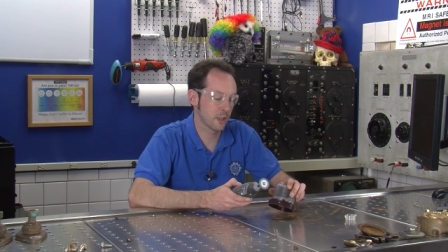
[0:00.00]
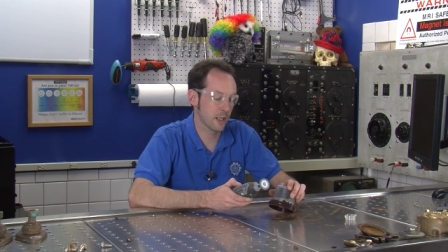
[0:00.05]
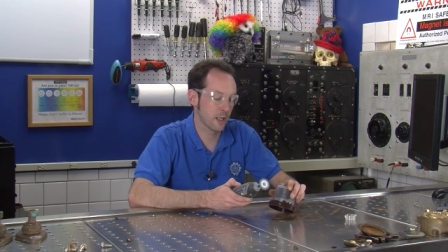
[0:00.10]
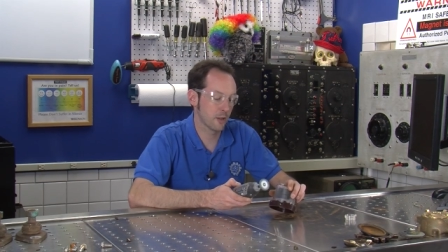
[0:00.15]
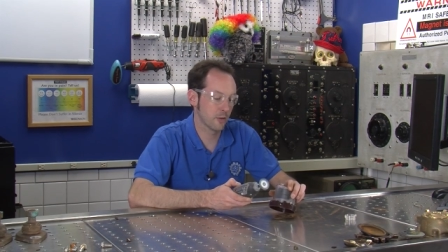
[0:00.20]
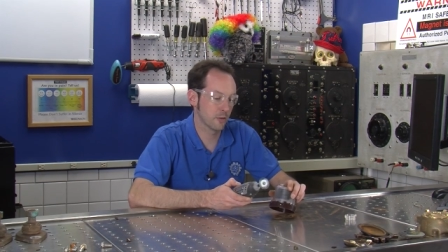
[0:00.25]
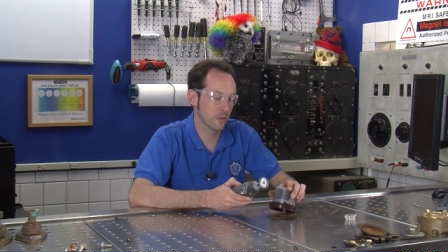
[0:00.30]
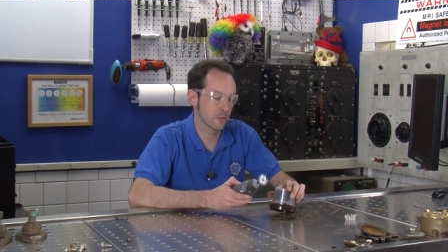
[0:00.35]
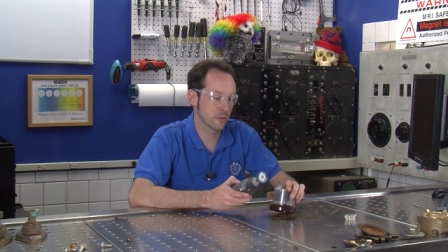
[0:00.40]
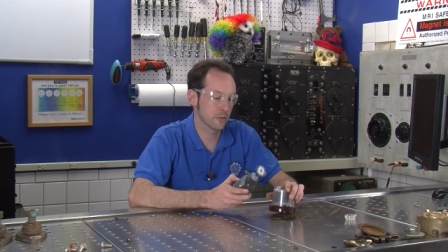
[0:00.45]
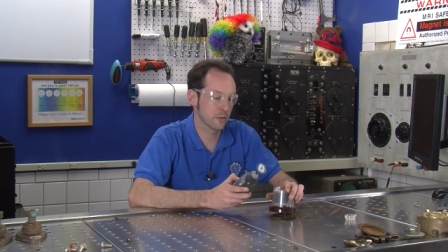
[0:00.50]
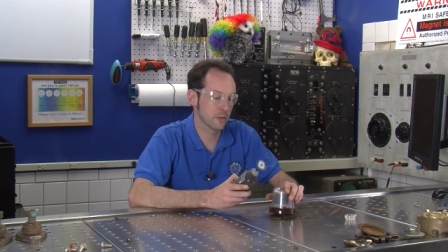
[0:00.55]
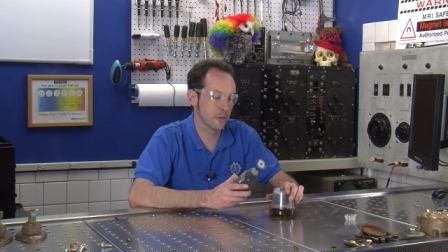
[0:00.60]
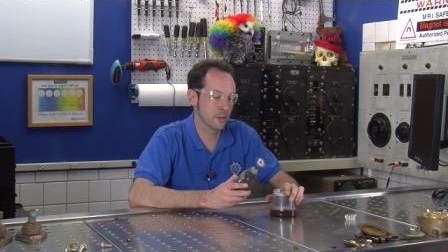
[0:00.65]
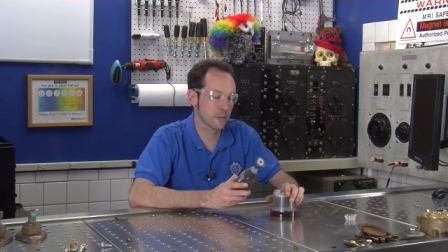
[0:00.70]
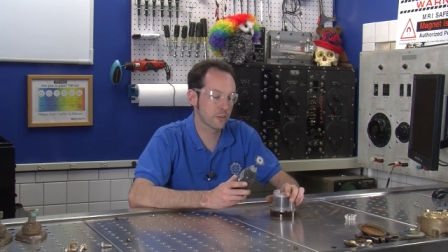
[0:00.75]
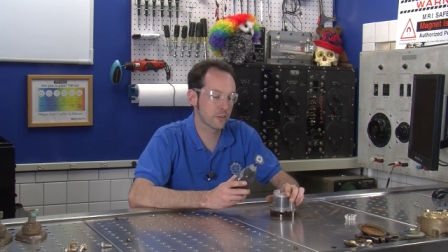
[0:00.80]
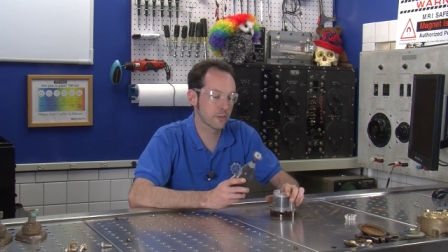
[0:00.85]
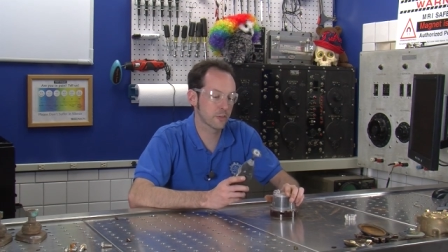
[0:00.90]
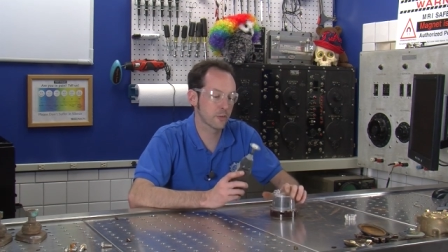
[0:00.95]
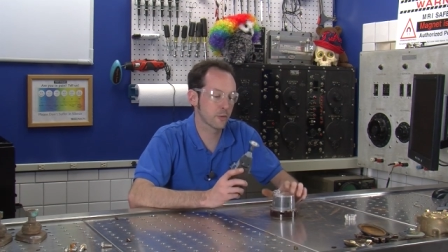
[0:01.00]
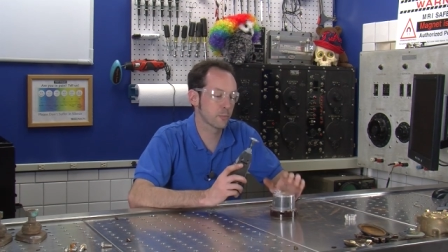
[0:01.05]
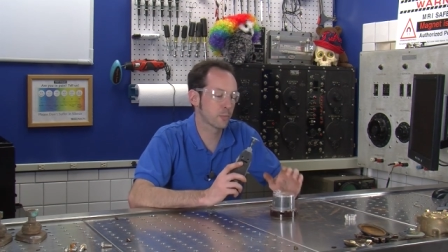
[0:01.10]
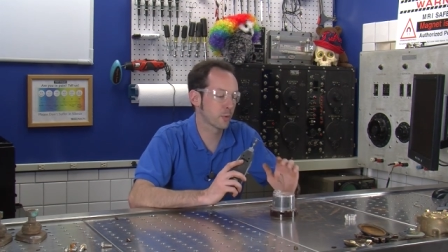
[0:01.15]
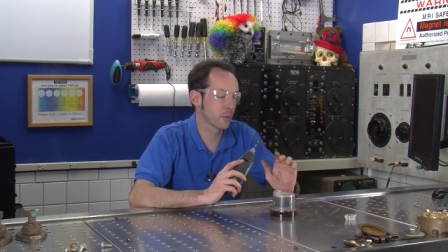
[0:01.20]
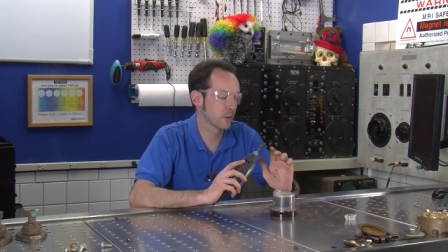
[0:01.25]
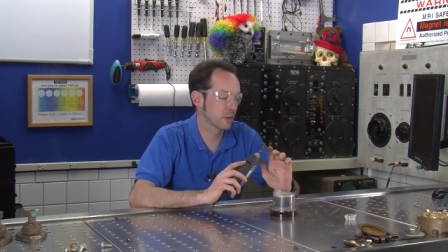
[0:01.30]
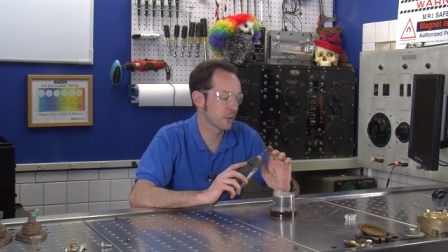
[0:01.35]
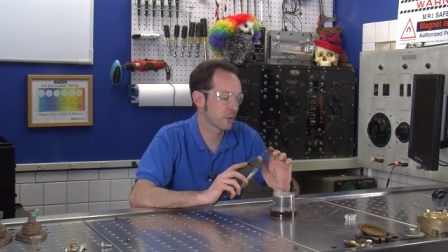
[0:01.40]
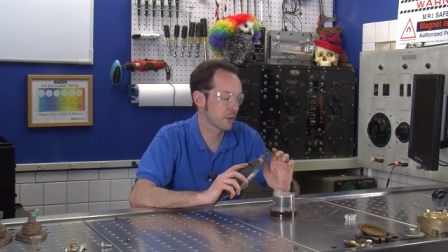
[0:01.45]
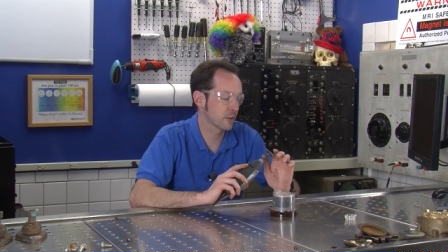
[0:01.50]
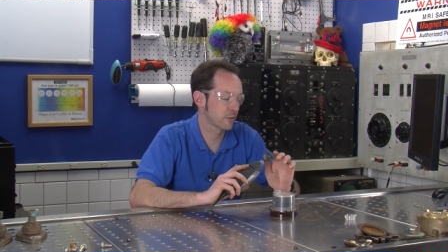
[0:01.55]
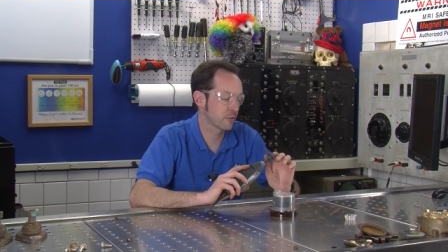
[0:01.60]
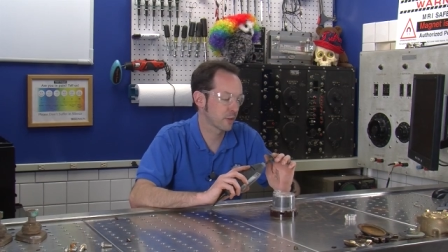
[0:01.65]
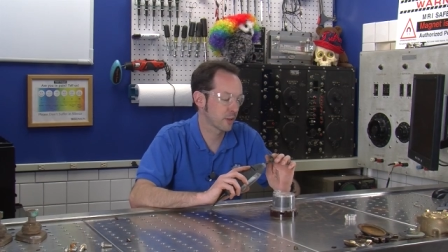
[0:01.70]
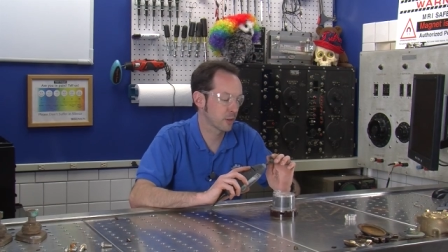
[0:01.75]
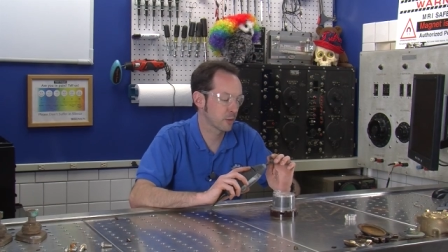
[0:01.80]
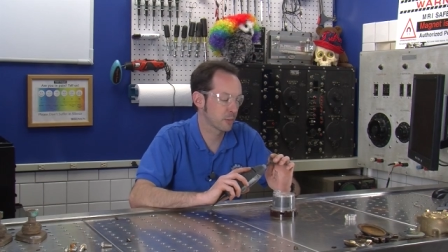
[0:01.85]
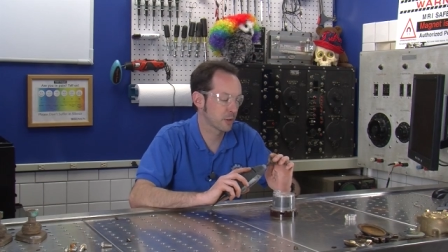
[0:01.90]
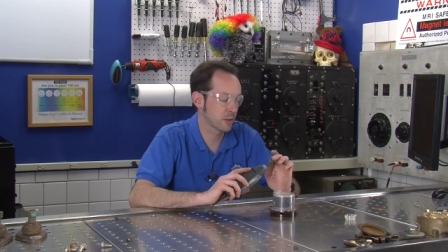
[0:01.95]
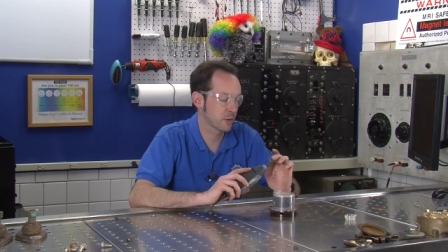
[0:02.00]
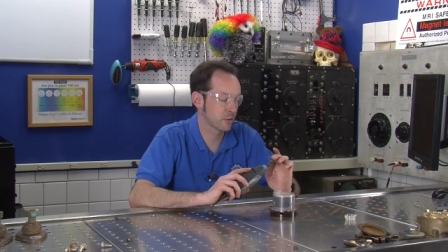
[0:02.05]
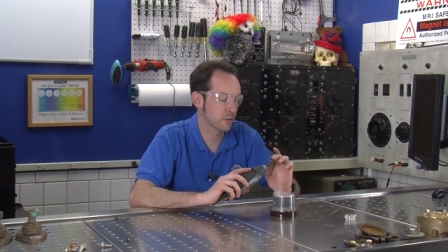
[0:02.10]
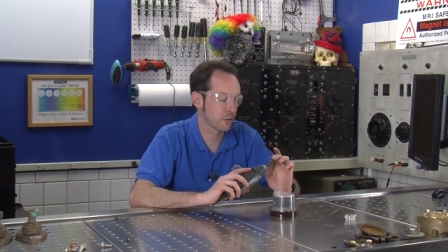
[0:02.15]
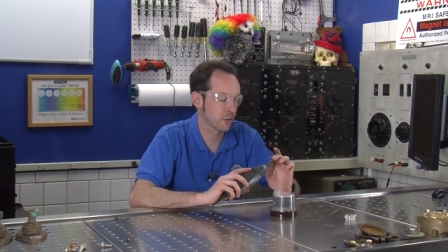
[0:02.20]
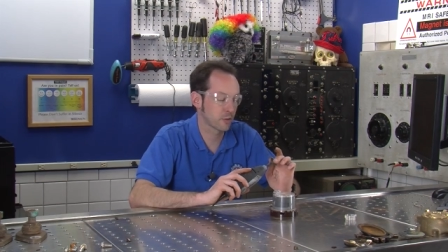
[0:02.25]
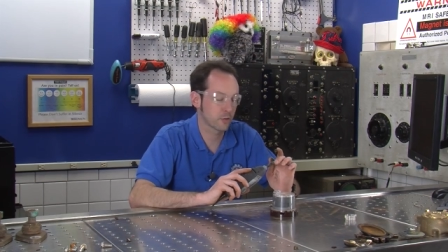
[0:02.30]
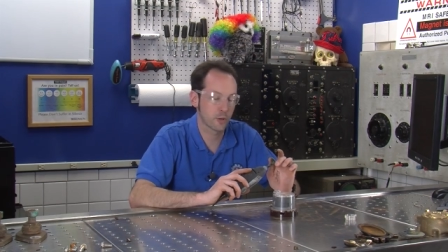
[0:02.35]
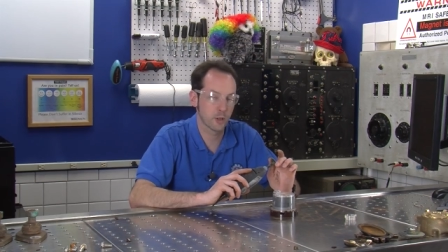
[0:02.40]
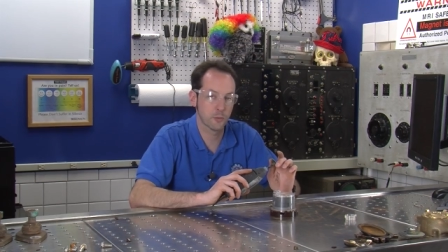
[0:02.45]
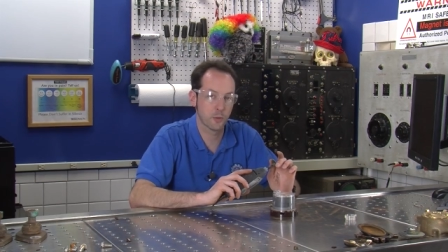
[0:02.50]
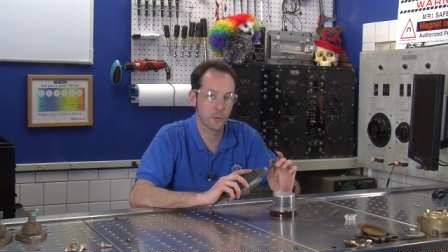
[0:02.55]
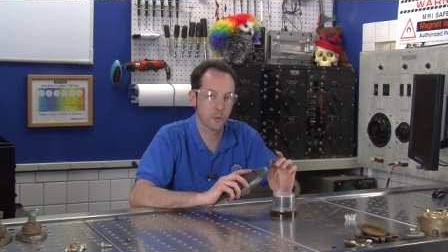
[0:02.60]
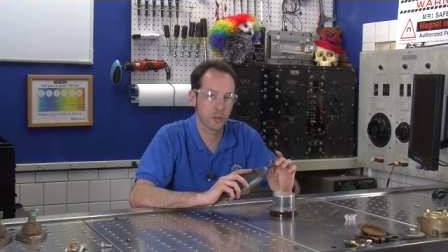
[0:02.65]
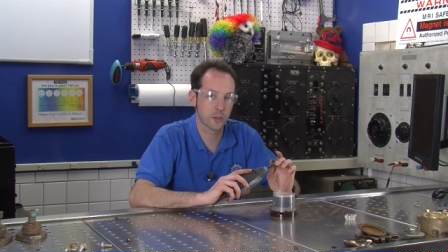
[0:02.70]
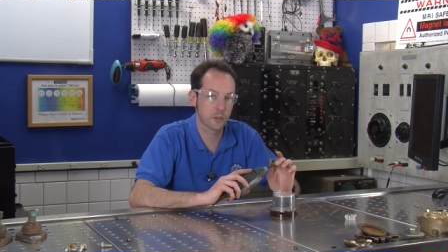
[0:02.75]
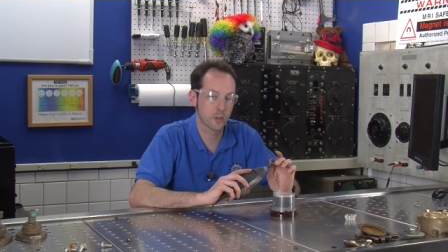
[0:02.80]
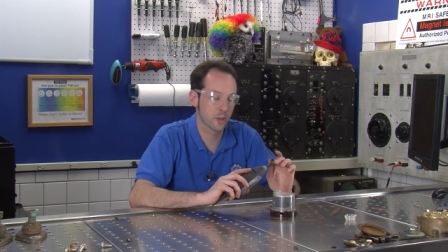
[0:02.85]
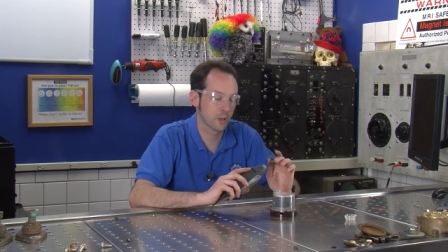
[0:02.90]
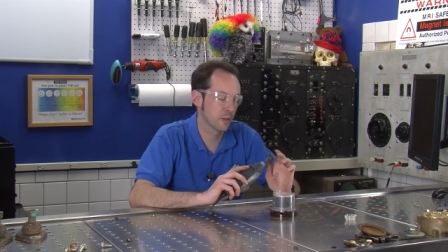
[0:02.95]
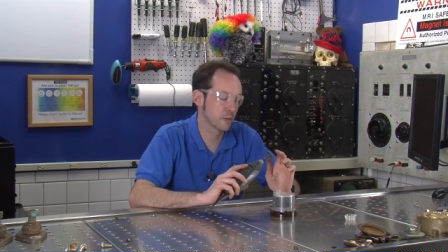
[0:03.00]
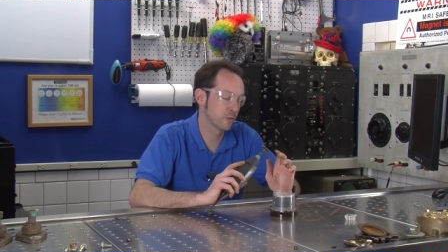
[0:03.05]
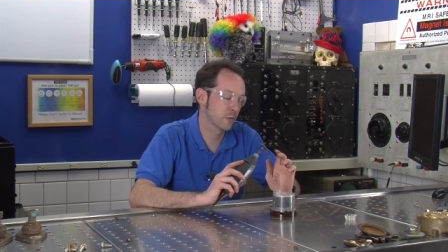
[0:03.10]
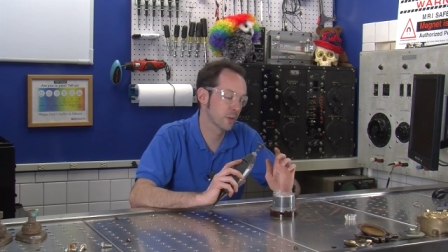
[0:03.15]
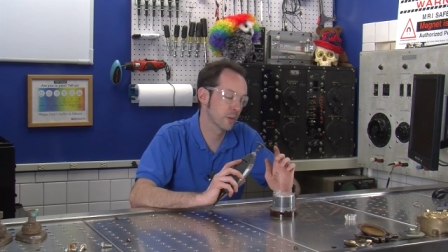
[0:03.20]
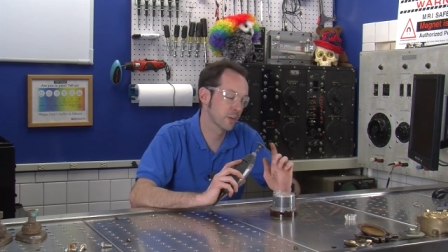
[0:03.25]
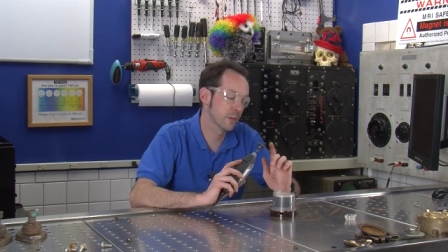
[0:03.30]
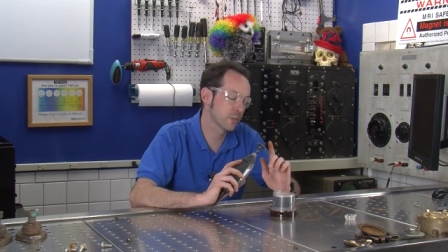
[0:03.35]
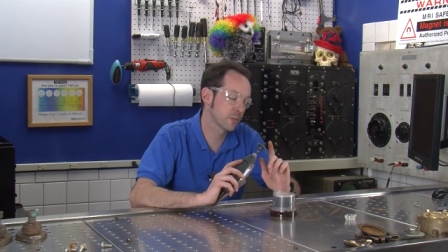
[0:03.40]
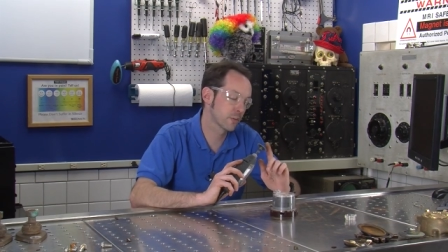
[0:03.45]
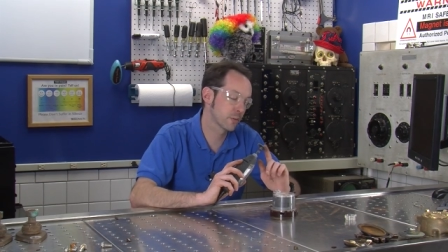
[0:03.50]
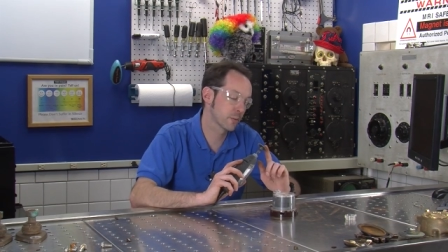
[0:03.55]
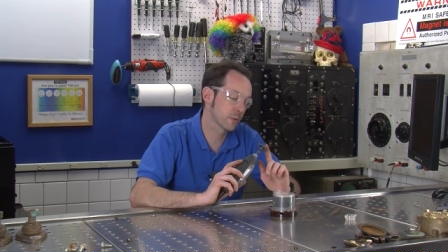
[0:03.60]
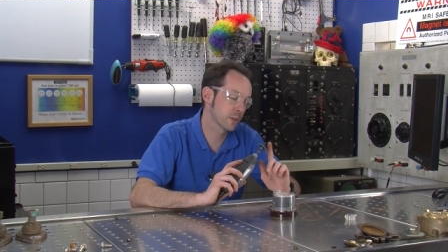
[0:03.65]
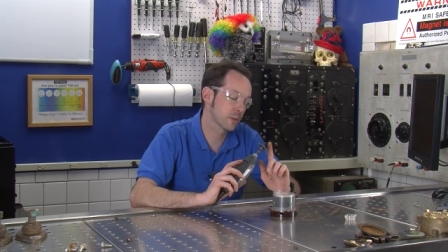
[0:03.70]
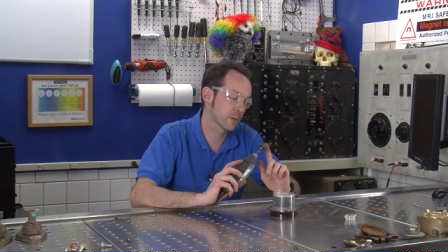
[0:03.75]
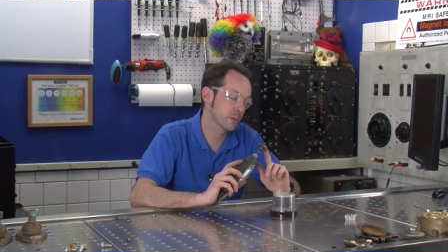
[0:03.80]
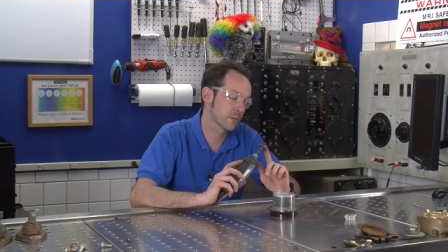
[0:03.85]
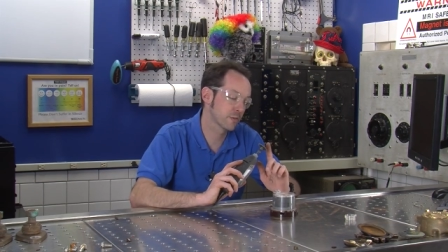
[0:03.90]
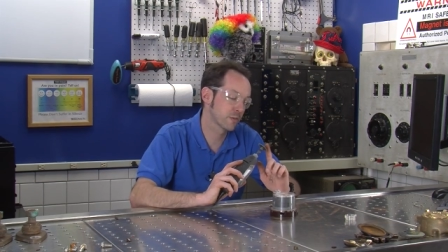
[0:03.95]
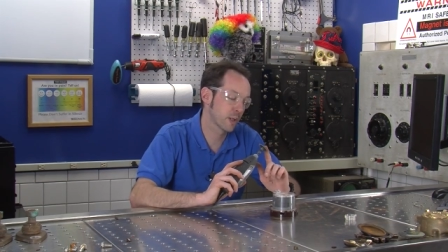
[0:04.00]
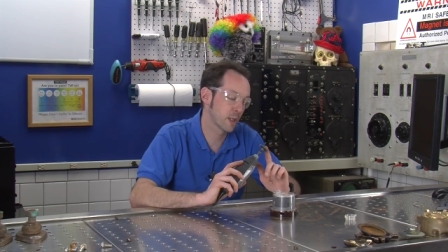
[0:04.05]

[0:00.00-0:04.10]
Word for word: Now, this is an important thing for anybody using a Dremel with a cutoff wheel. This is a really good